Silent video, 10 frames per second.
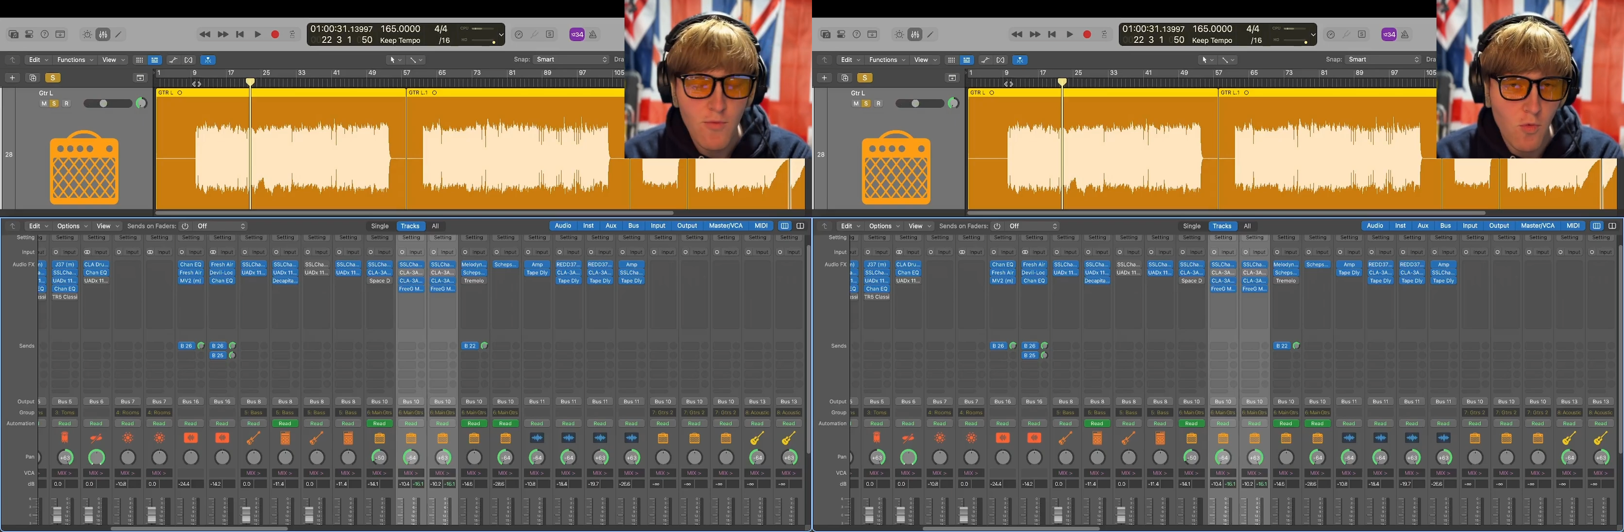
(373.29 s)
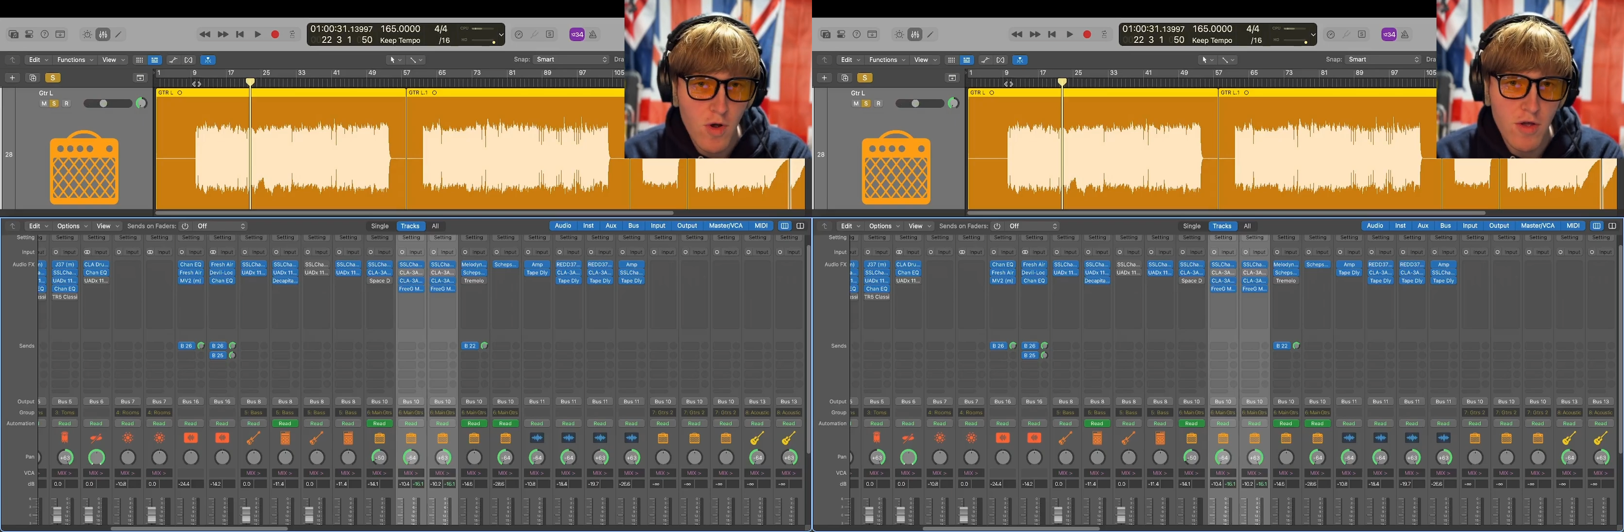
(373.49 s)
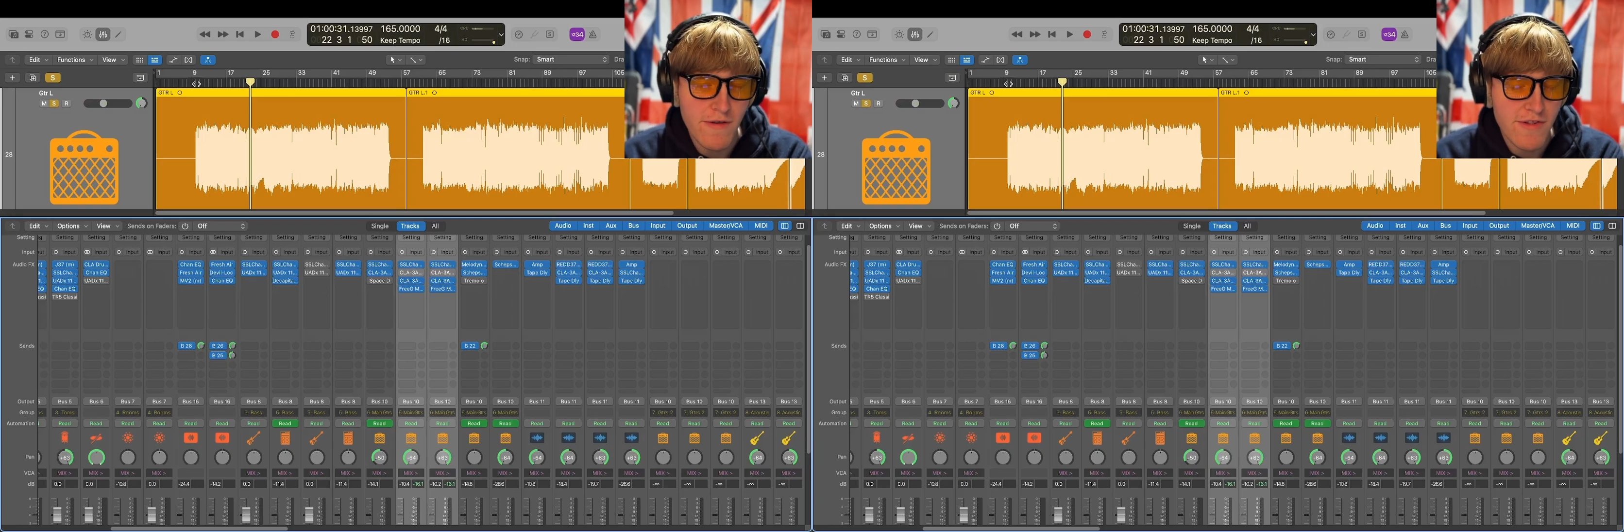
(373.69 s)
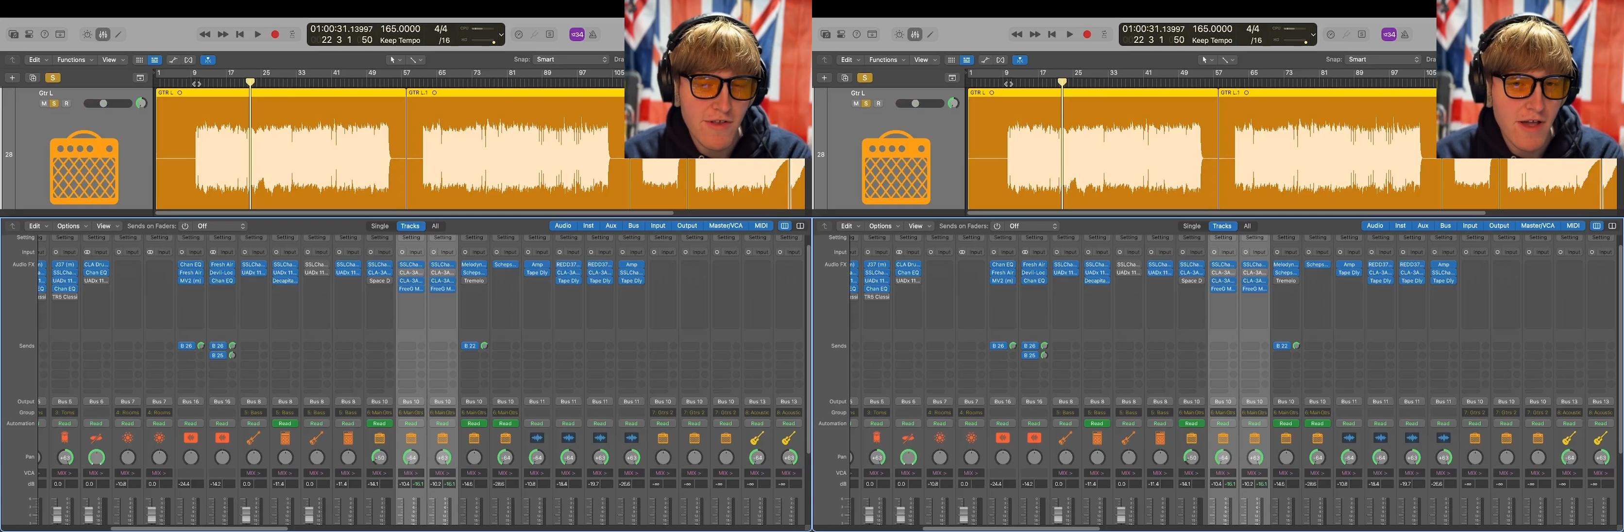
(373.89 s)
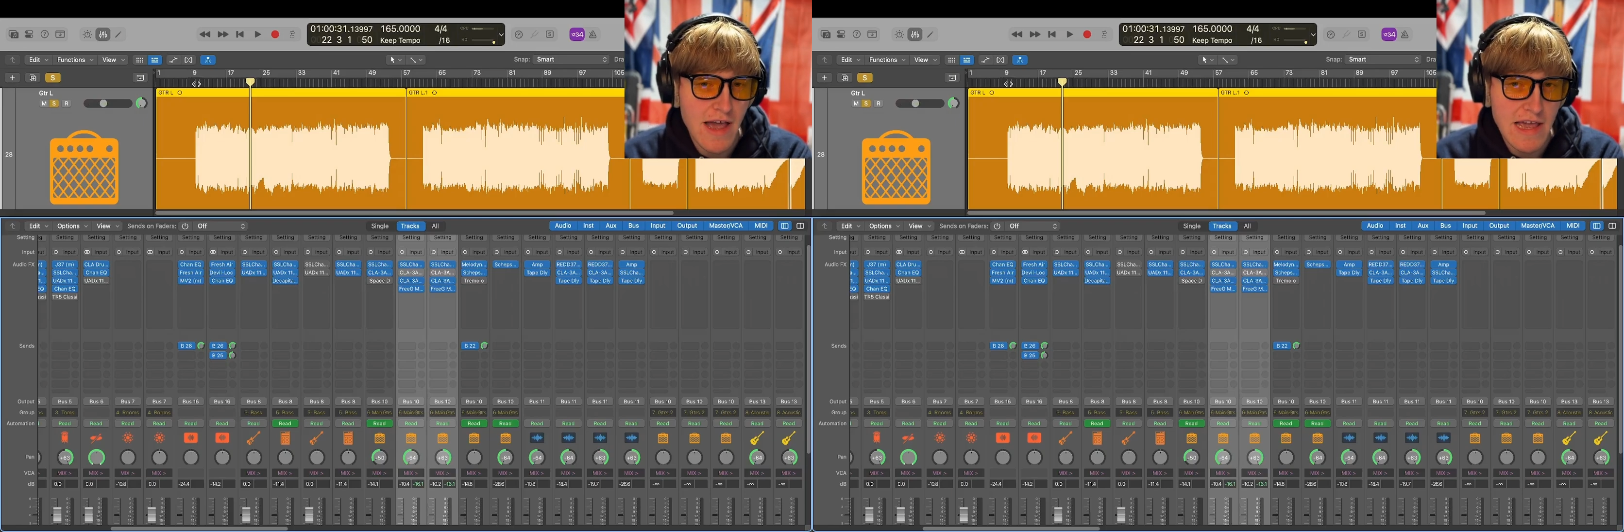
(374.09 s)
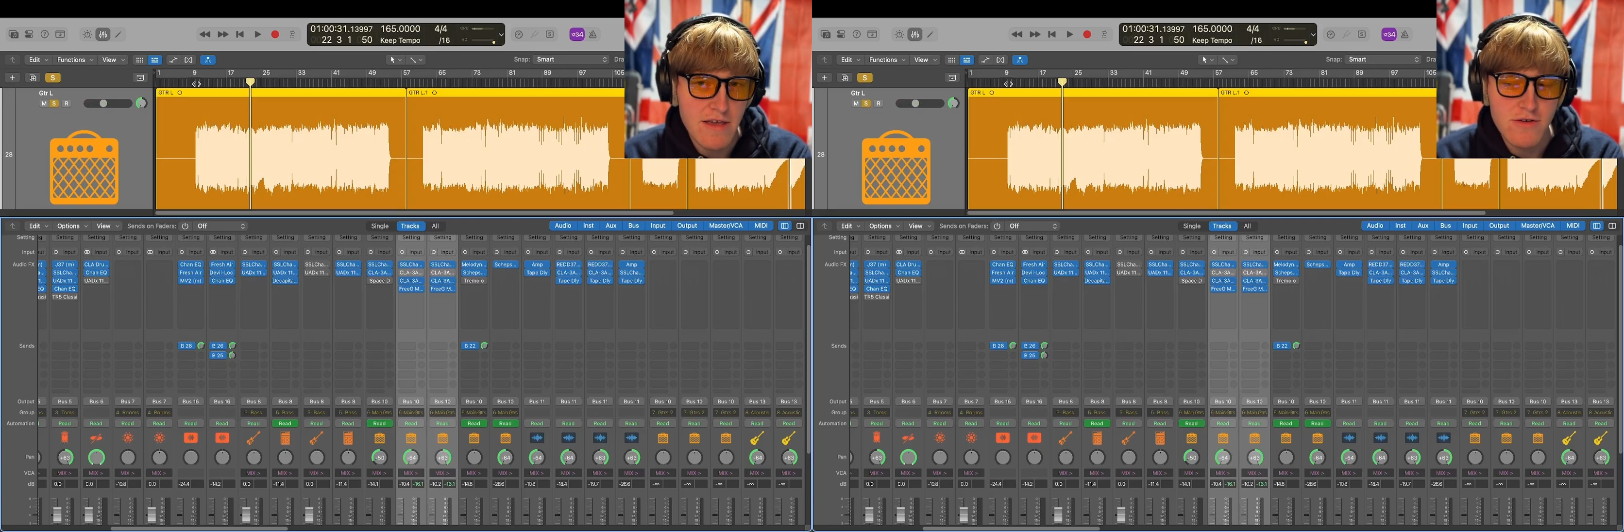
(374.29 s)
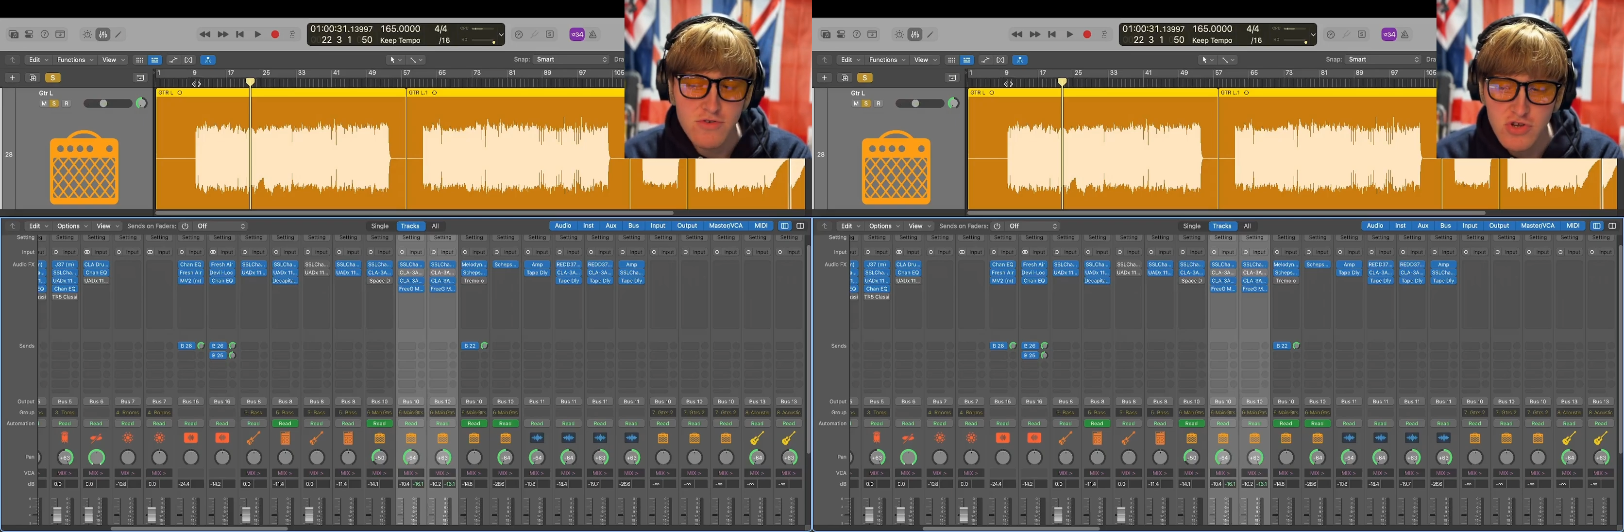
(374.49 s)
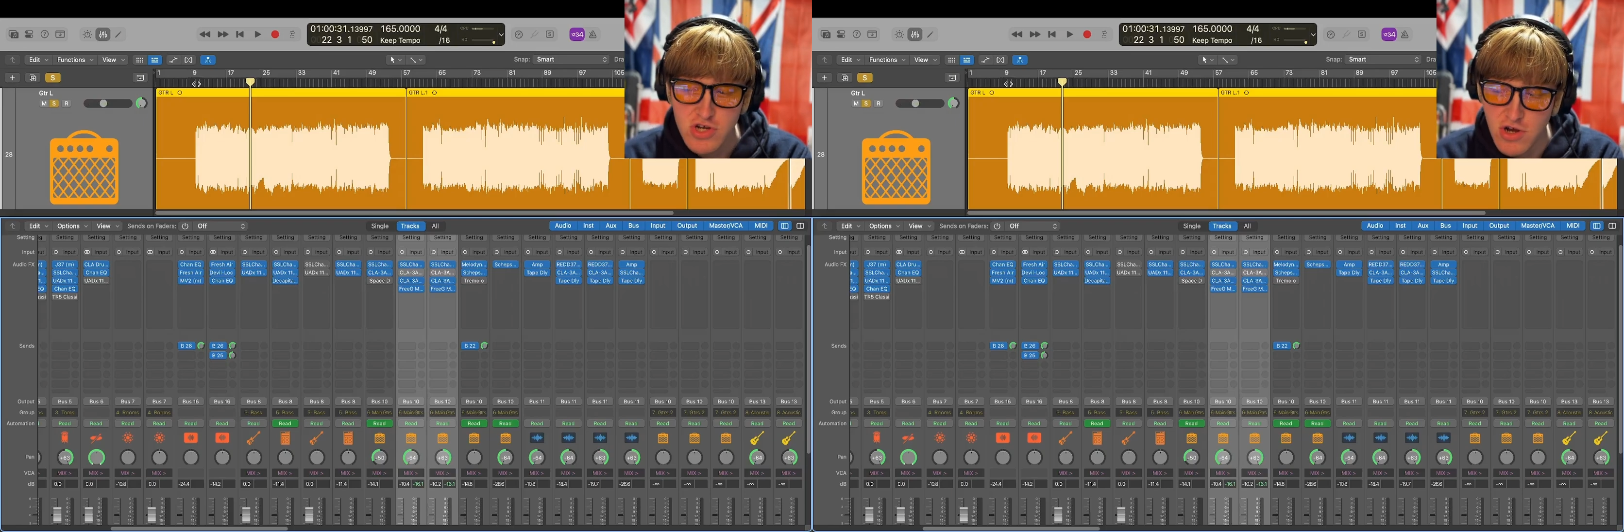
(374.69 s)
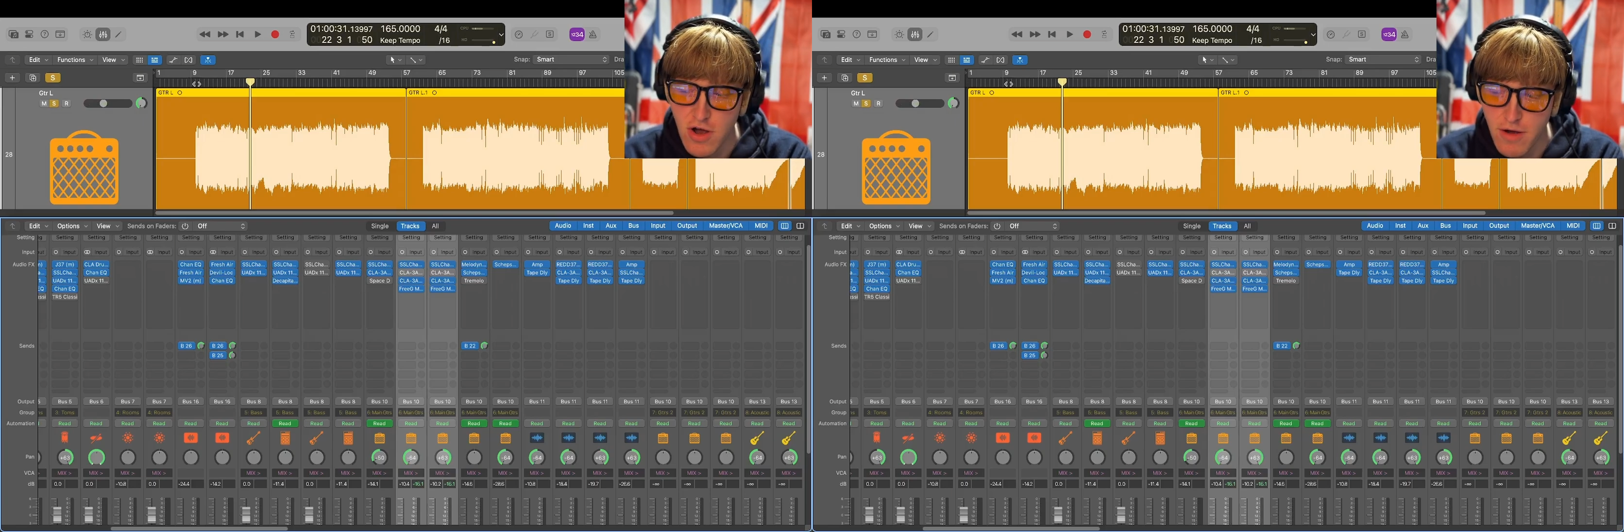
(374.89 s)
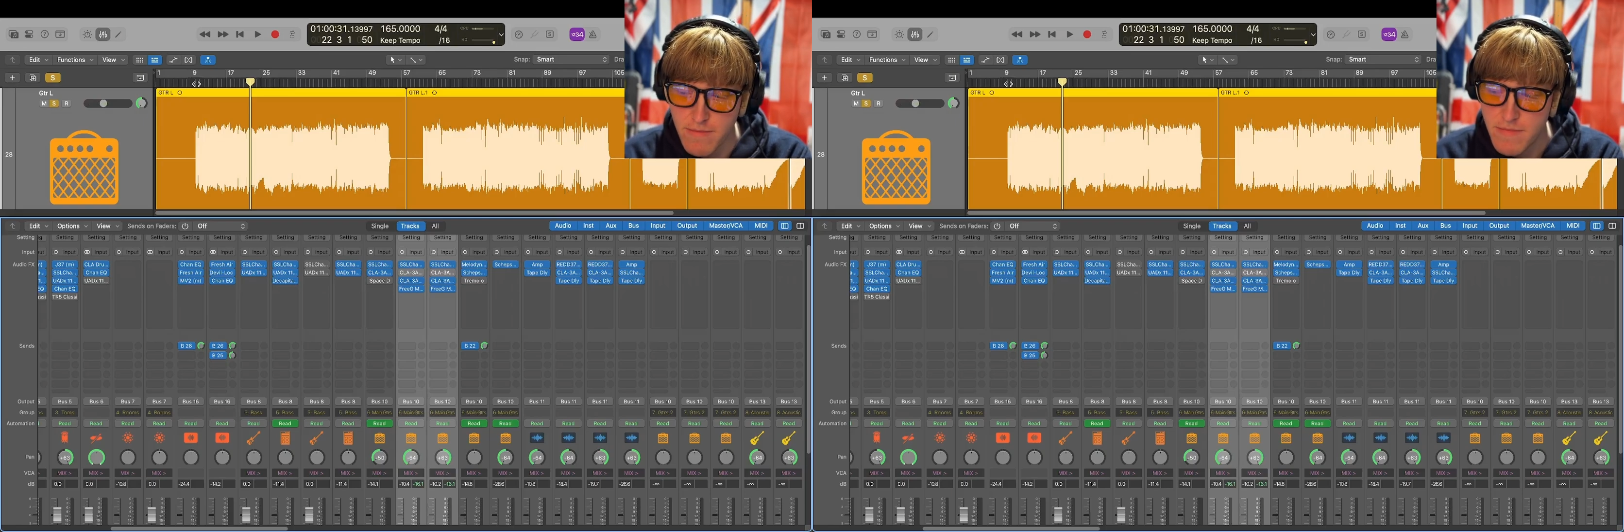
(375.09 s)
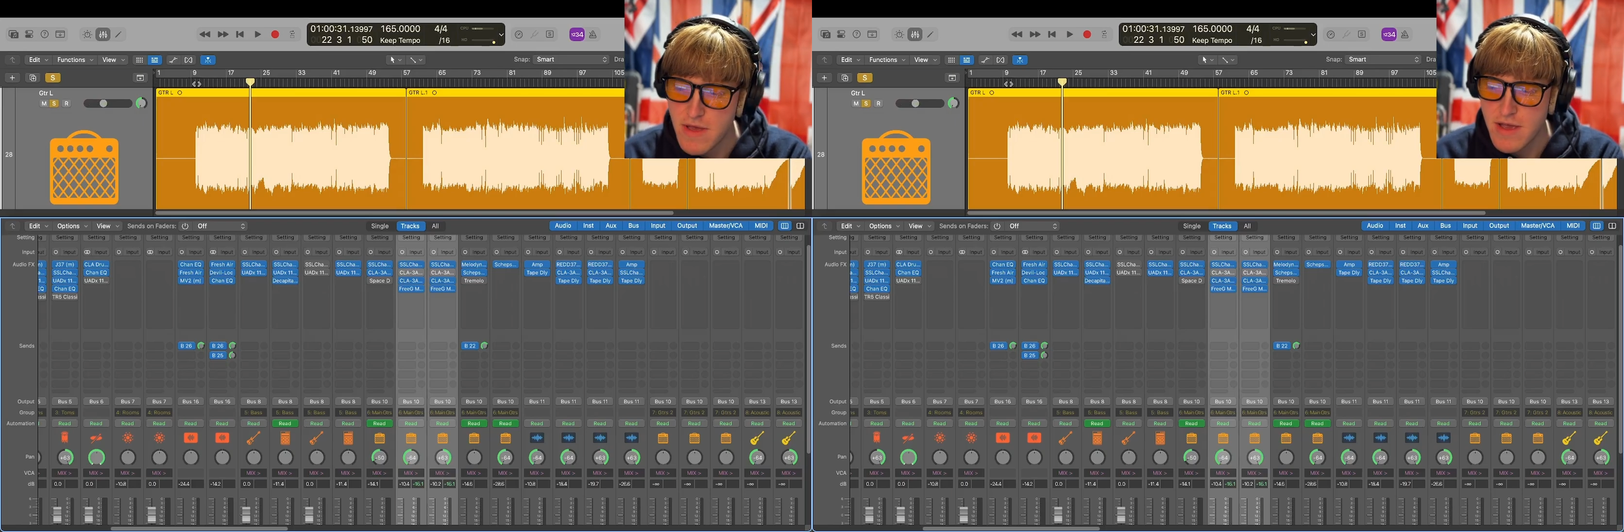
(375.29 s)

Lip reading: works a charm.